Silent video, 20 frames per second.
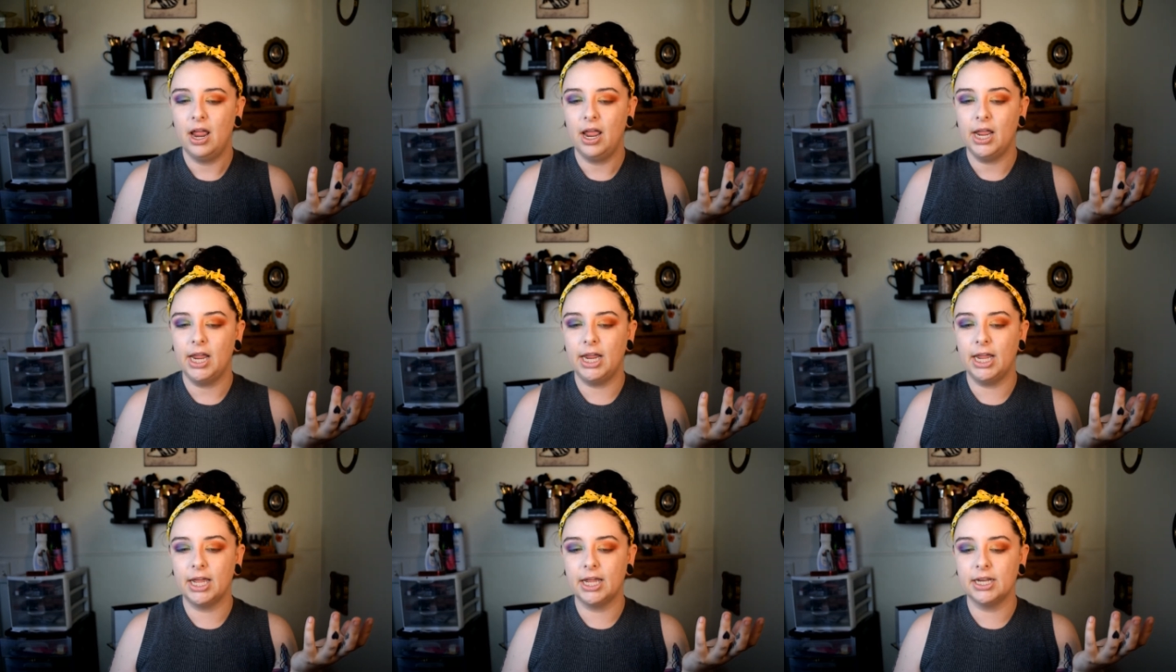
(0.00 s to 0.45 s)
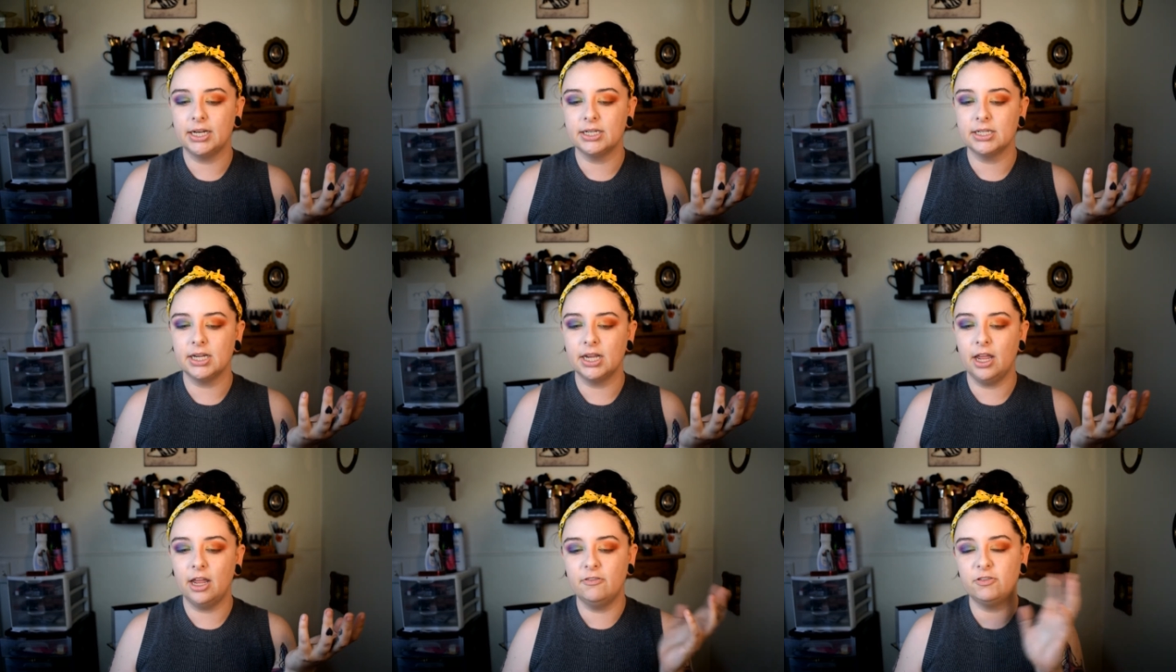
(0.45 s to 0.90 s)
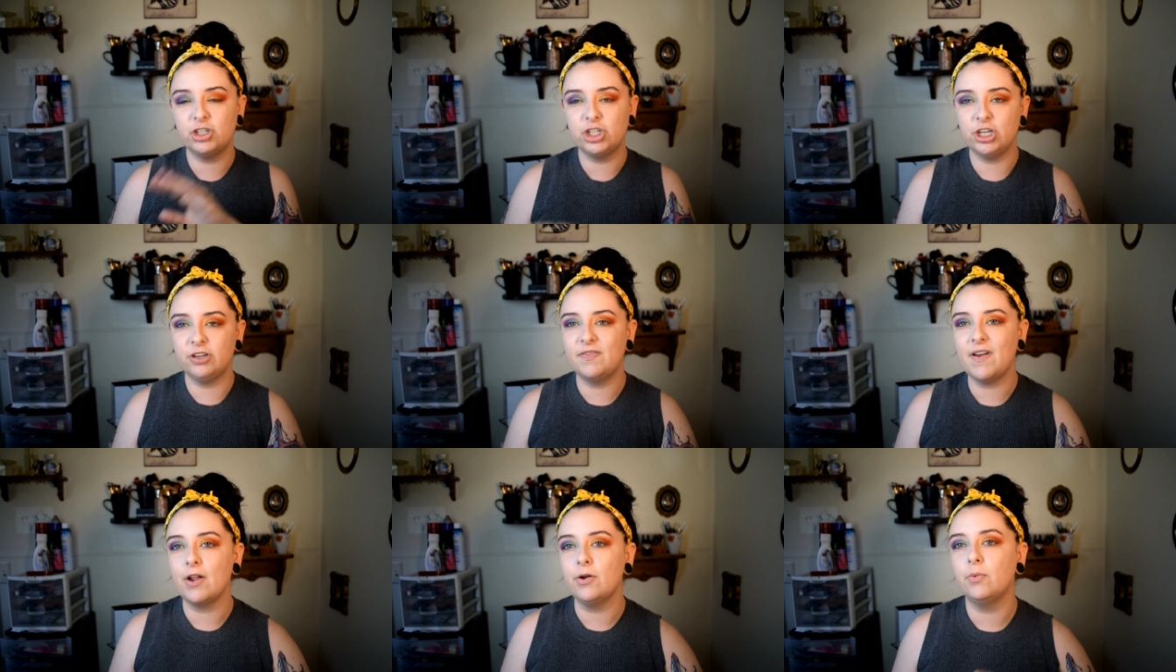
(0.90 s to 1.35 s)
And if
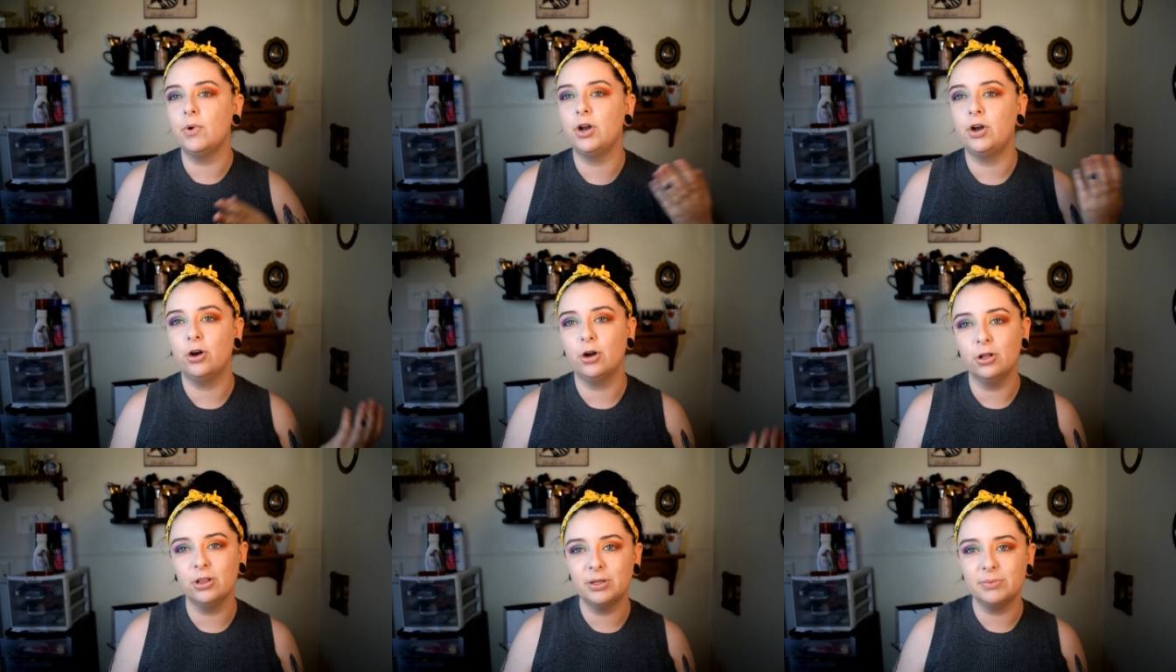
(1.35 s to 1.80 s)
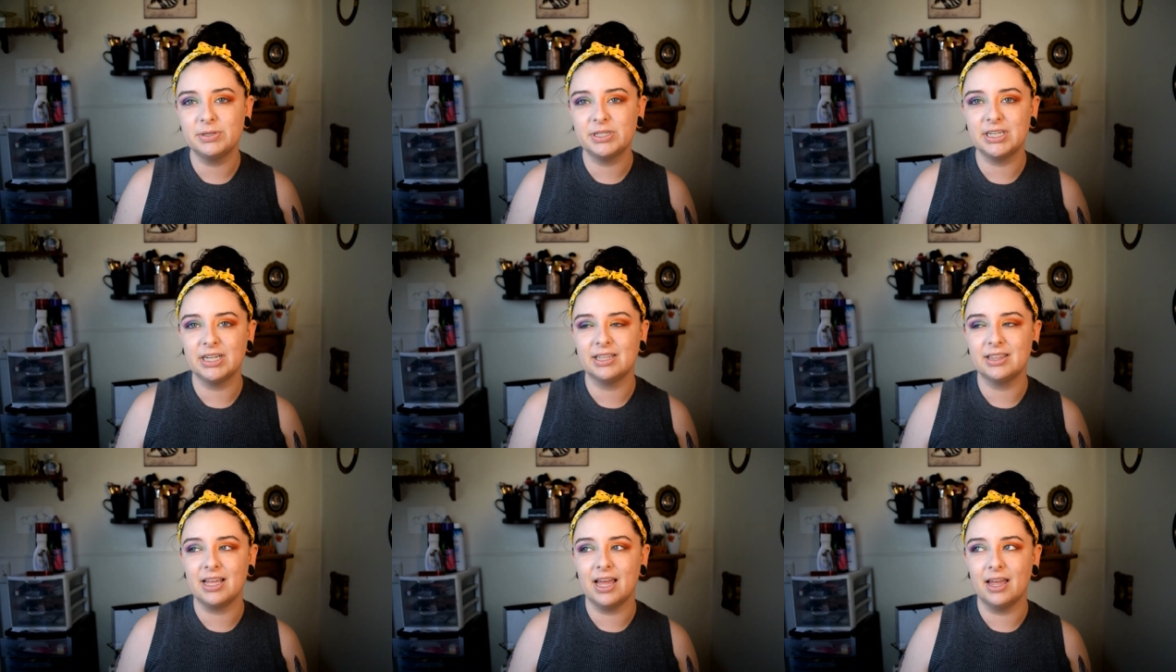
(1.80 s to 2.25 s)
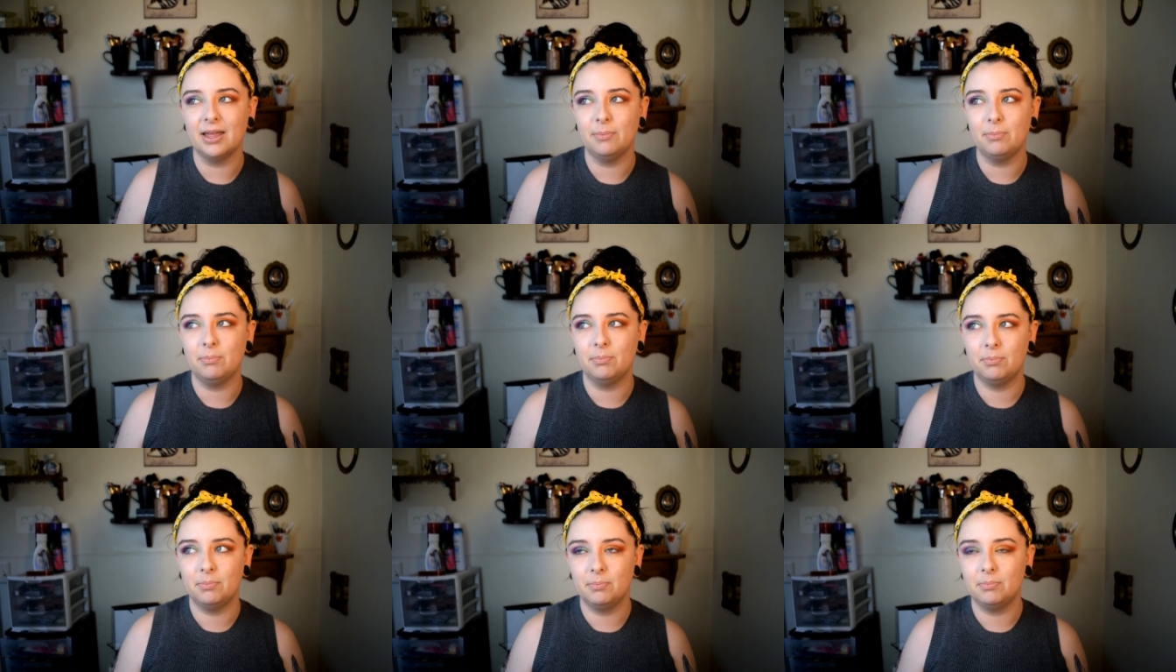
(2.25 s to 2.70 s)
she found one in her lipstick that
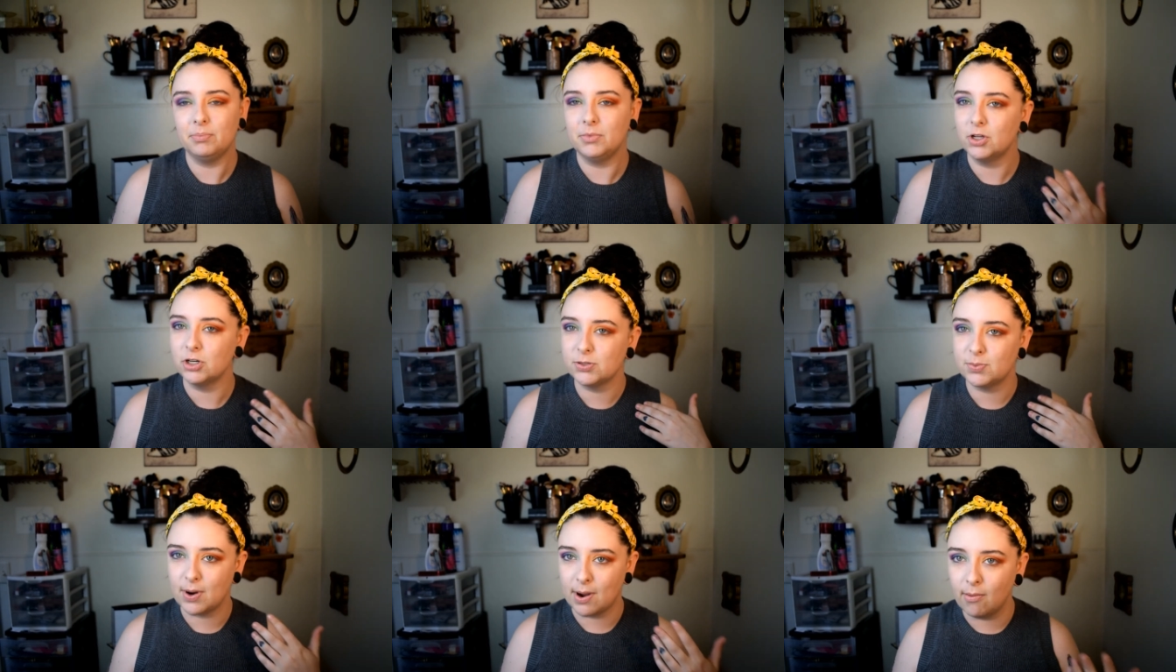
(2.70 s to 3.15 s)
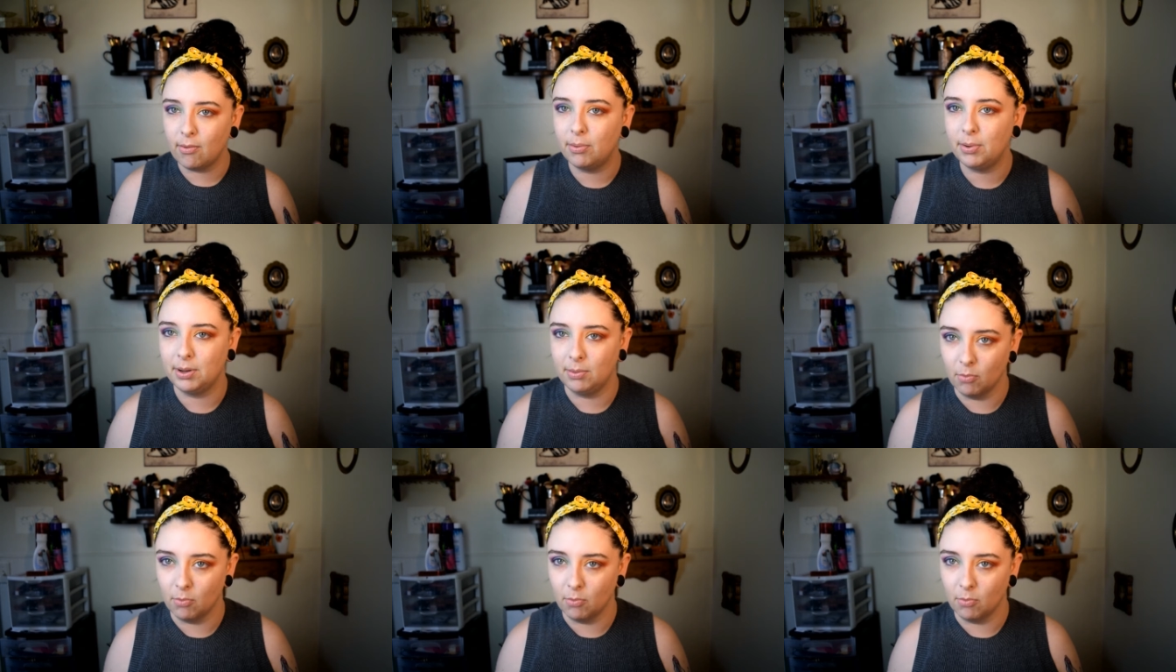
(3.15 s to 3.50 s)
there's probably